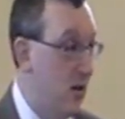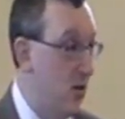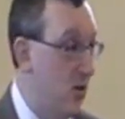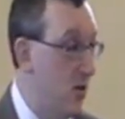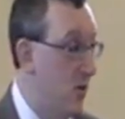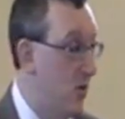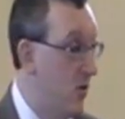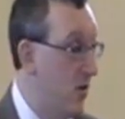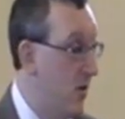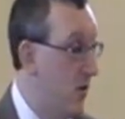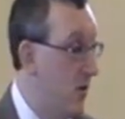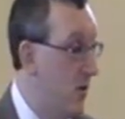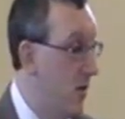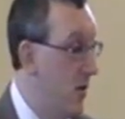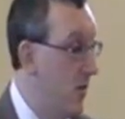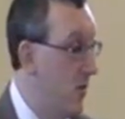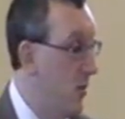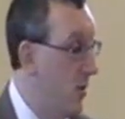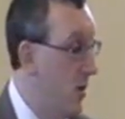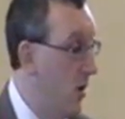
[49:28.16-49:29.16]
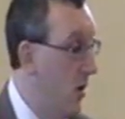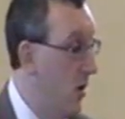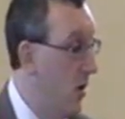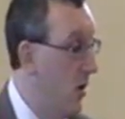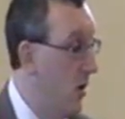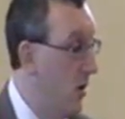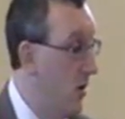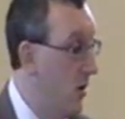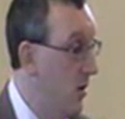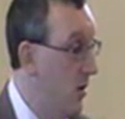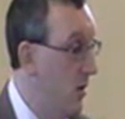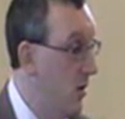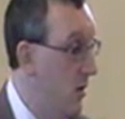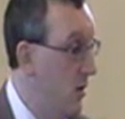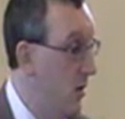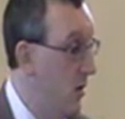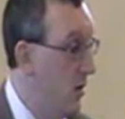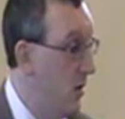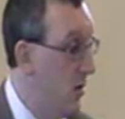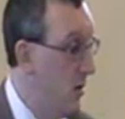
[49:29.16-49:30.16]
that you're drifting from God.
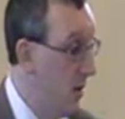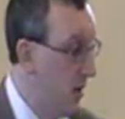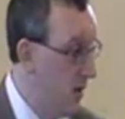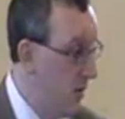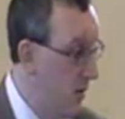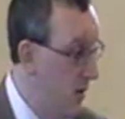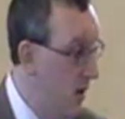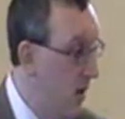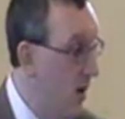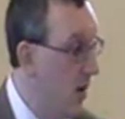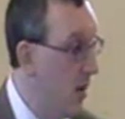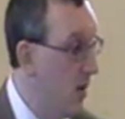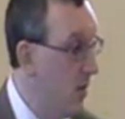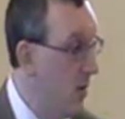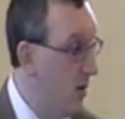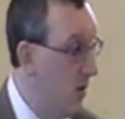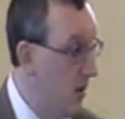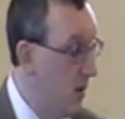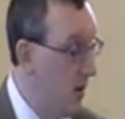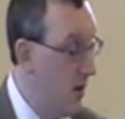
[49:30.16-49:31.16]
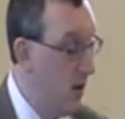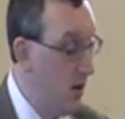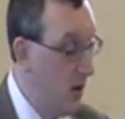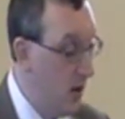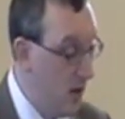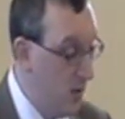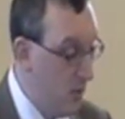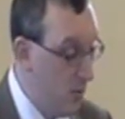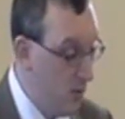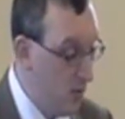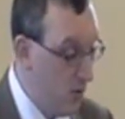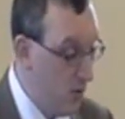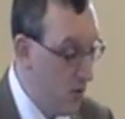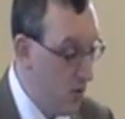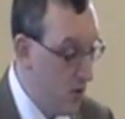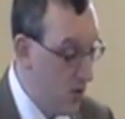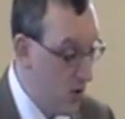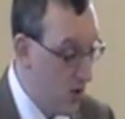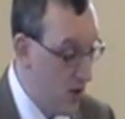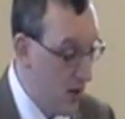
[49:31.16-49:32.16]
That's the argument,
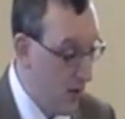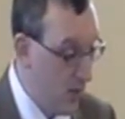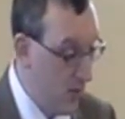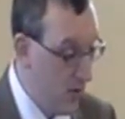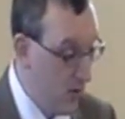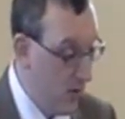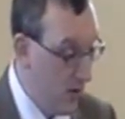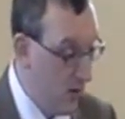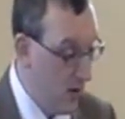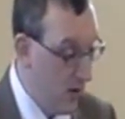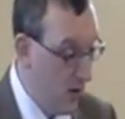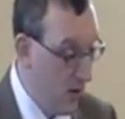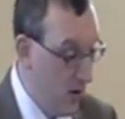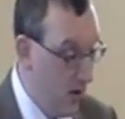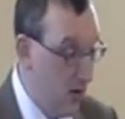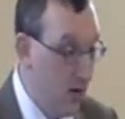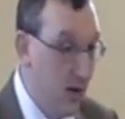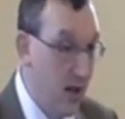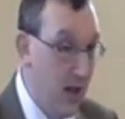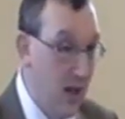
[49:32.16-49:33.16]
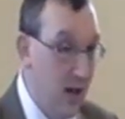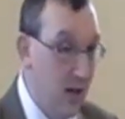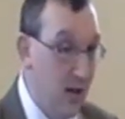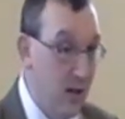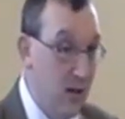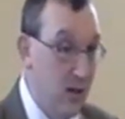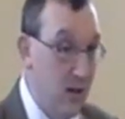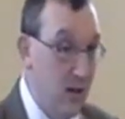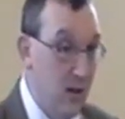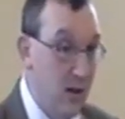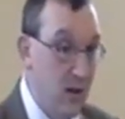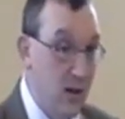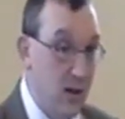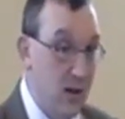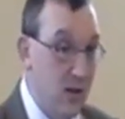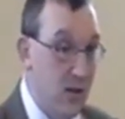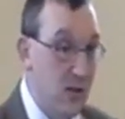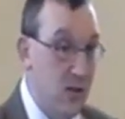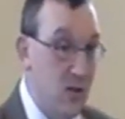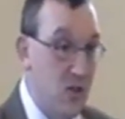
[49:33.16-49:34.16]
Hebrews chapter 10.
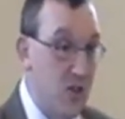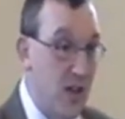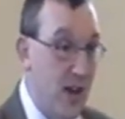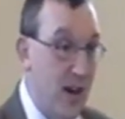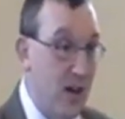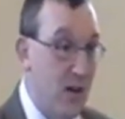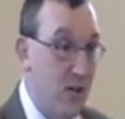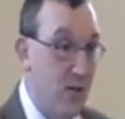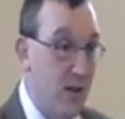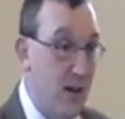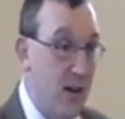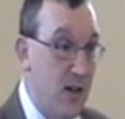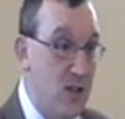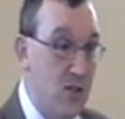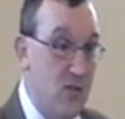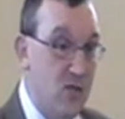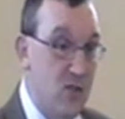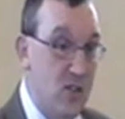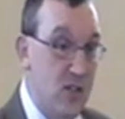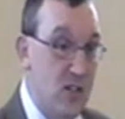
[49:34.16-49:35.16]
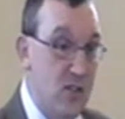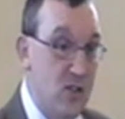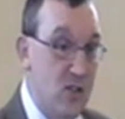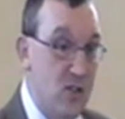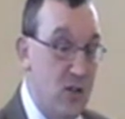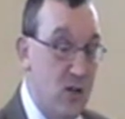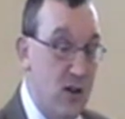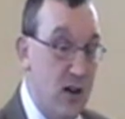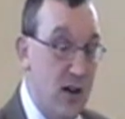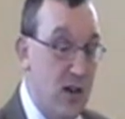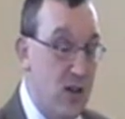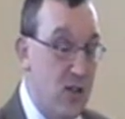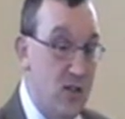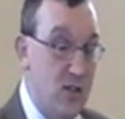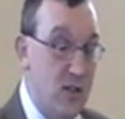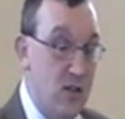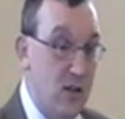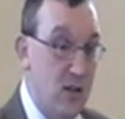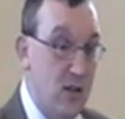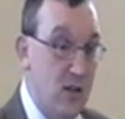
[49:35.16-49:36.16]
And that the sacrifice of Jesus
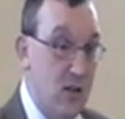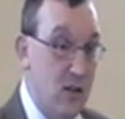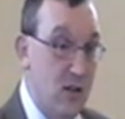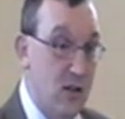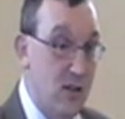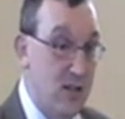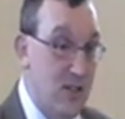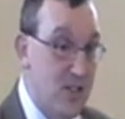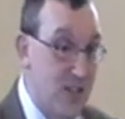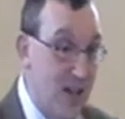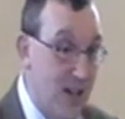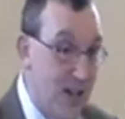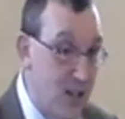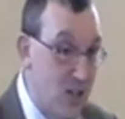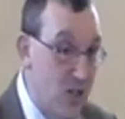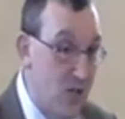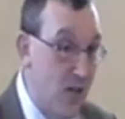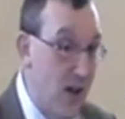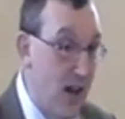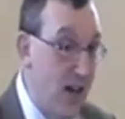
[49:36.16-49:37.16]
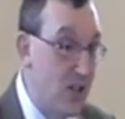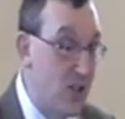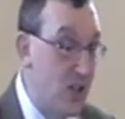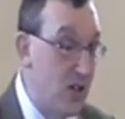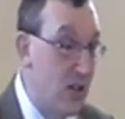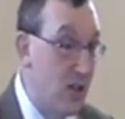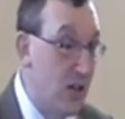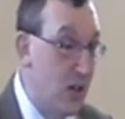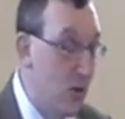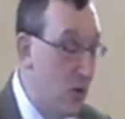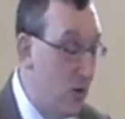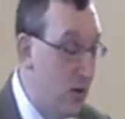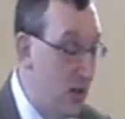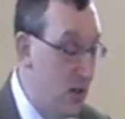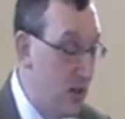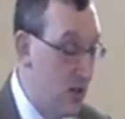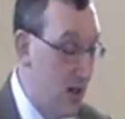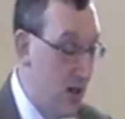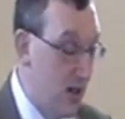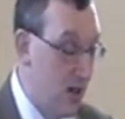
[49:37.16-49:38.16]
Christ the satisfaction, the
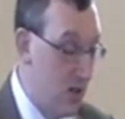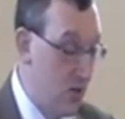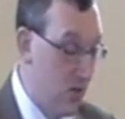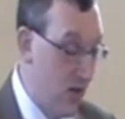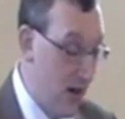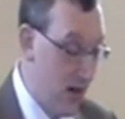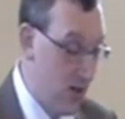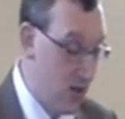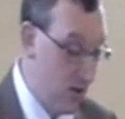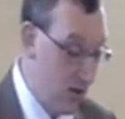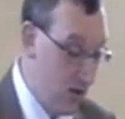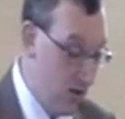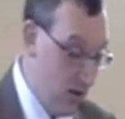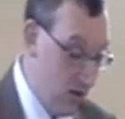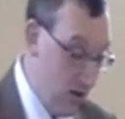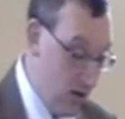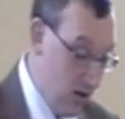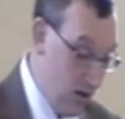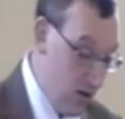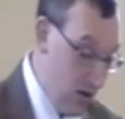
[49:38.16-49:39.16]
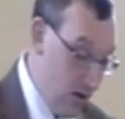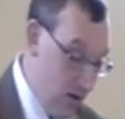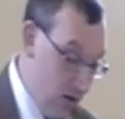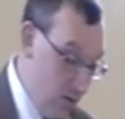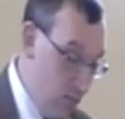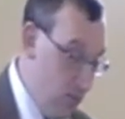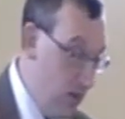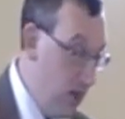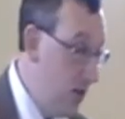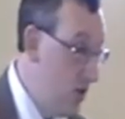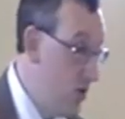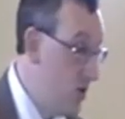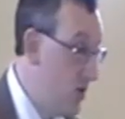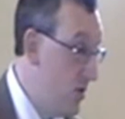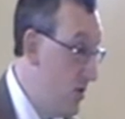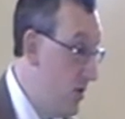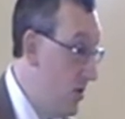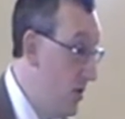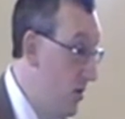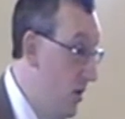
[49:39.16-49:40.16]
only satisfaction,
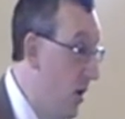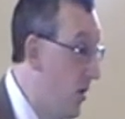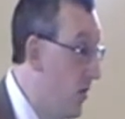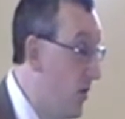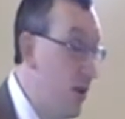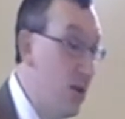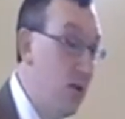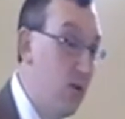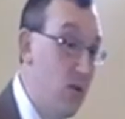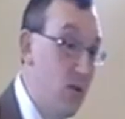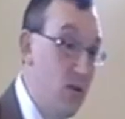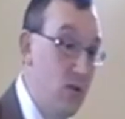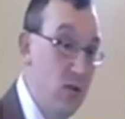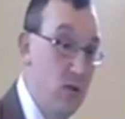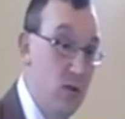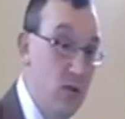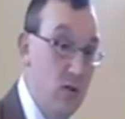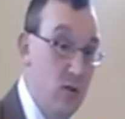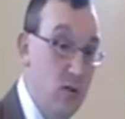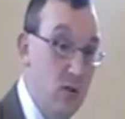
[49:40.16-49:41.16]
means nothing to you.